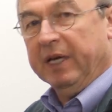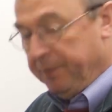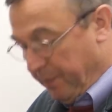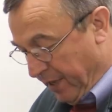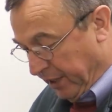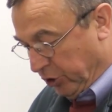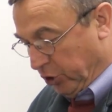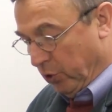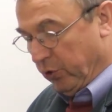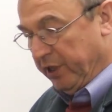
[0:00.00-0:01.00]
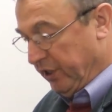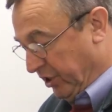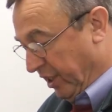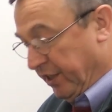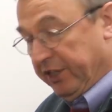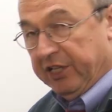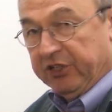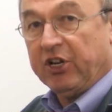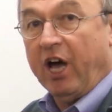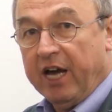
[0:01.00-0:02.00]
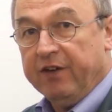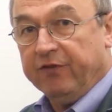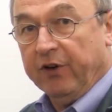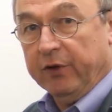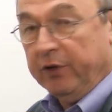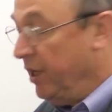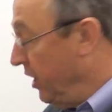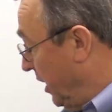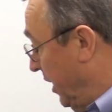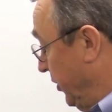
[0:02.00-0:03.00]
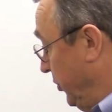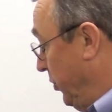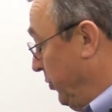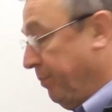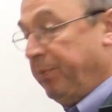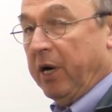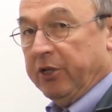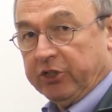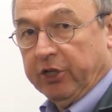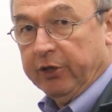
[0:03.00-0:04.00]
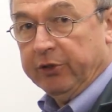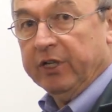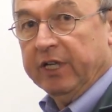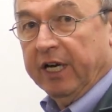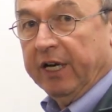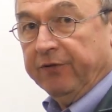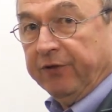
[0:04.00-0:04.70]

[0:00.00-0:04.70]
uh, make sure that uh, this iPhone uh, knew the passcode uh,